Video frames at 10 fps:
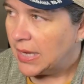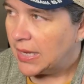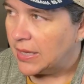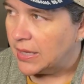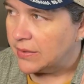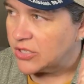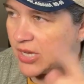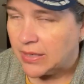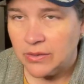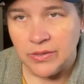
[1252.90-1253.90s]
The
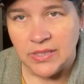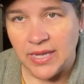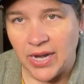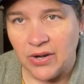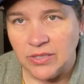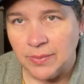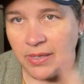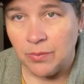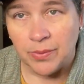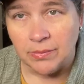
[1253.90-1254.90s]
chandelier that's there has been
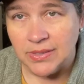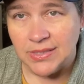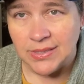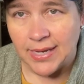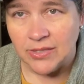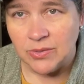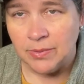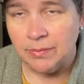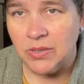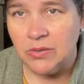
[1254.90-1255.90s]
here probably since the house has
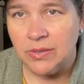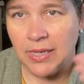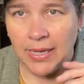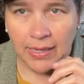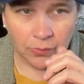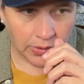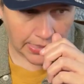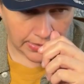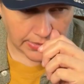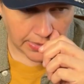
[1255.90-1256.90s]
been built, and we're
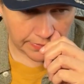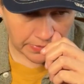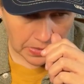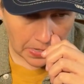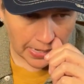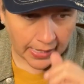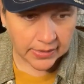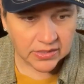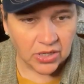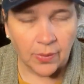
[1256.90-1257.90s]
kind of tired of it.
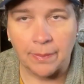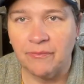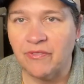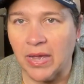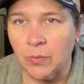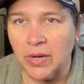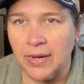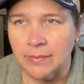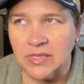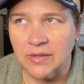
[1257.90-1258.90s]
And so I found one on
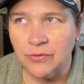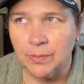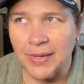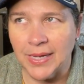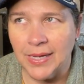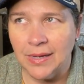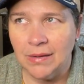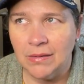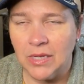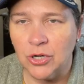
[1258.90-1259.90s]
Amazon for
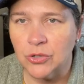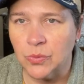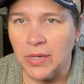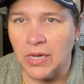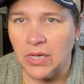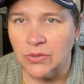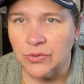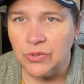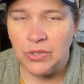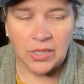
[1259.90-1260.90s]
about $120.
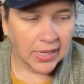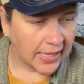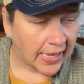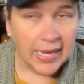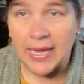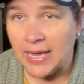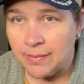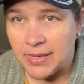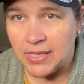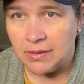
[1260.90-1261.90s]
It
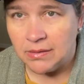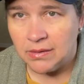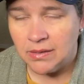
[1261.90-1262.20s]
came in.